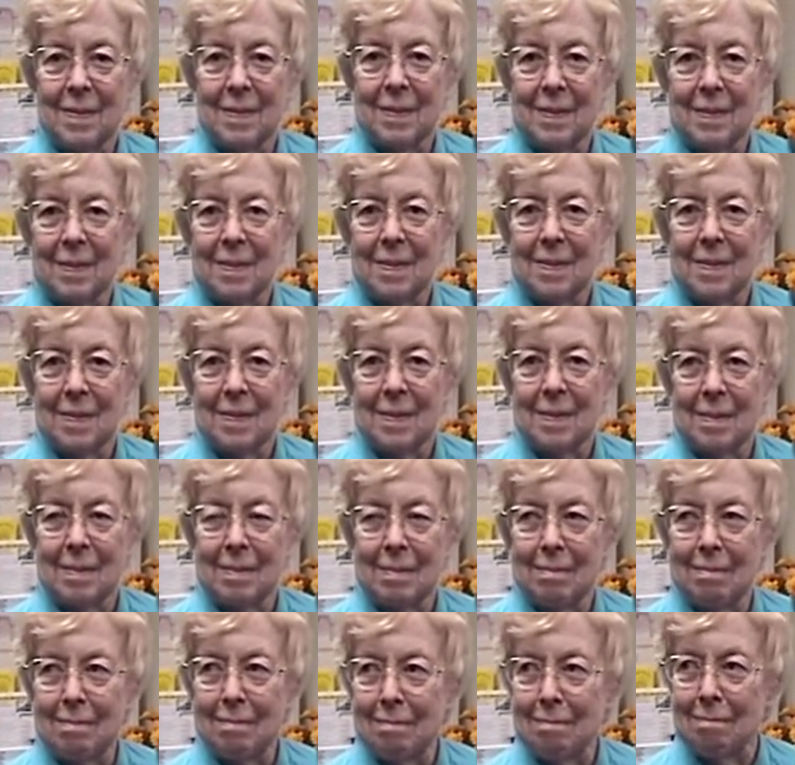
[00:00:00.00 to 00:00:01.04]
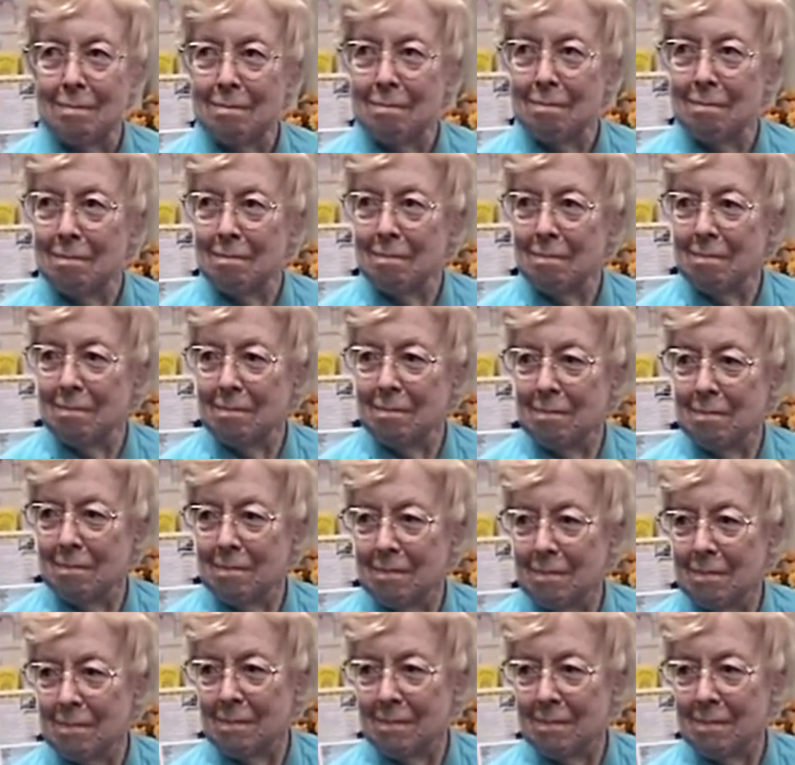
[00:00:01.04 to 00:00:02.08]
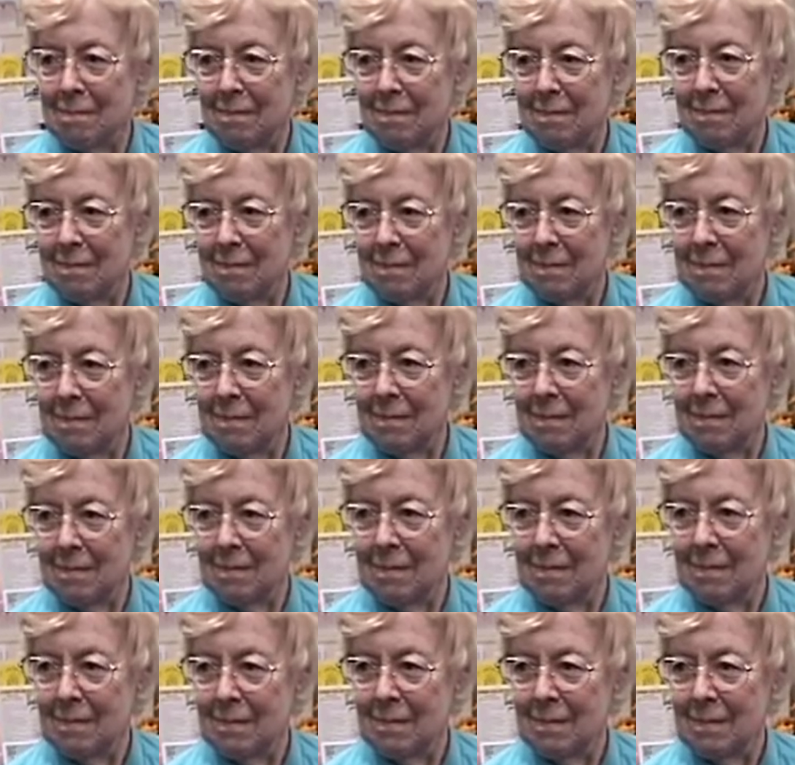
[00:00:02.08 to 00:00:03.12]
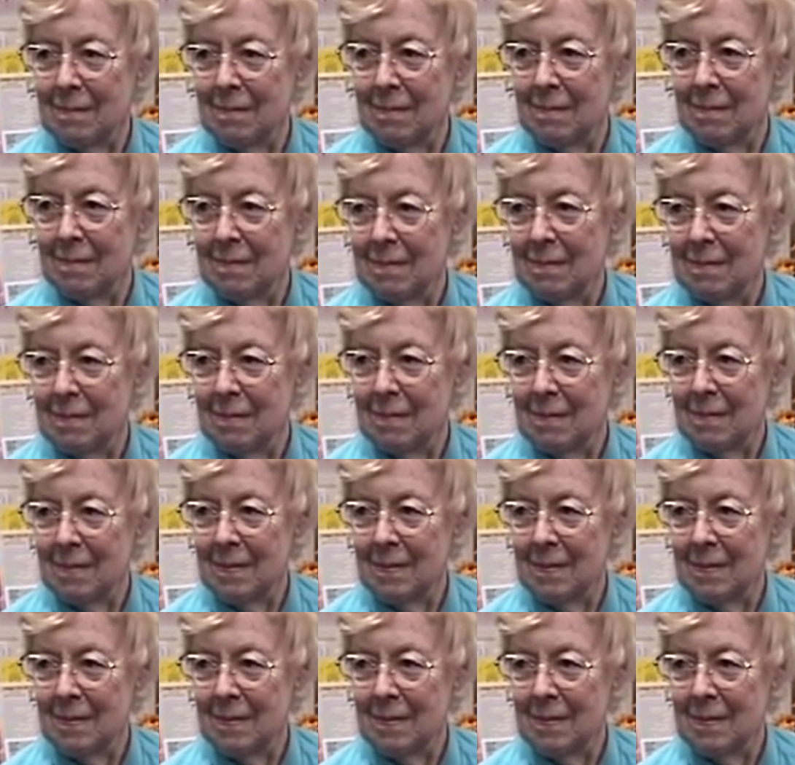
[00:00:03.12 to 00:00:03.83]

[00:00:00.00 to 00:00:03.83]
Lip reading: Nobody speaks.